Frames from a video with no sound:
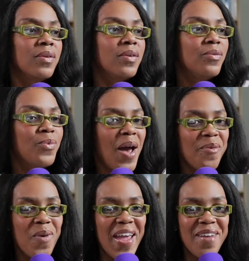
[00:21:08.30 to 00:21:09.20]
Rod
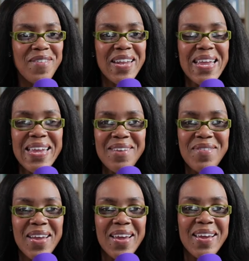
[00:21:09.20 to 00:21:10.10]
Wave, good
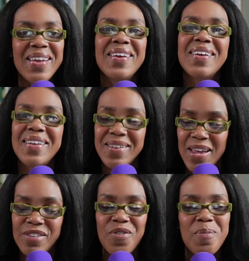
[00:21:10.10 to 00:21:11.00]
evening.
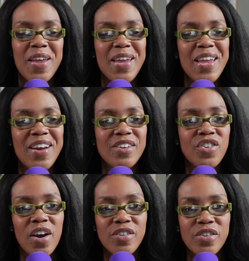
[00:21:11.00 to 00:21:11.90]
Thanks for being here.
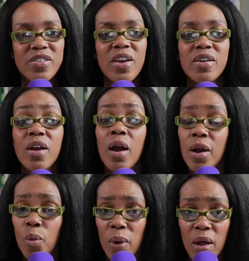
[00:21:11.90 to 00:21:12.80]
Chargers are a
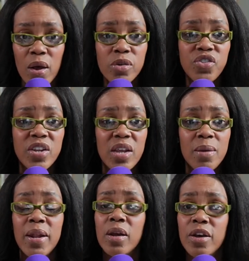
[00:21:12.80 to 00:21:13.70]
well-coached team
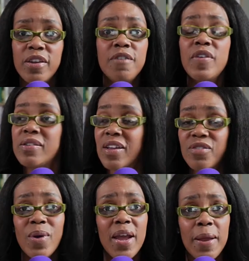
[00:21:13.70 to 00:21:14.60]
and a good defense. That's
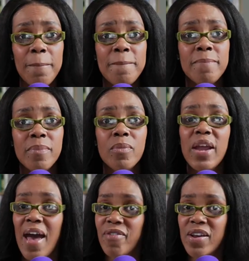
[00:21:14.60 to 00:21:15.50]
right. We
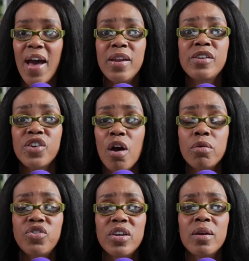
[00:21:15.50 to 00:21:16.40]
haven't gotten into
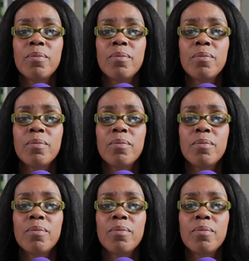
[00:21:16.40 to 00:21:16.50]
coaching.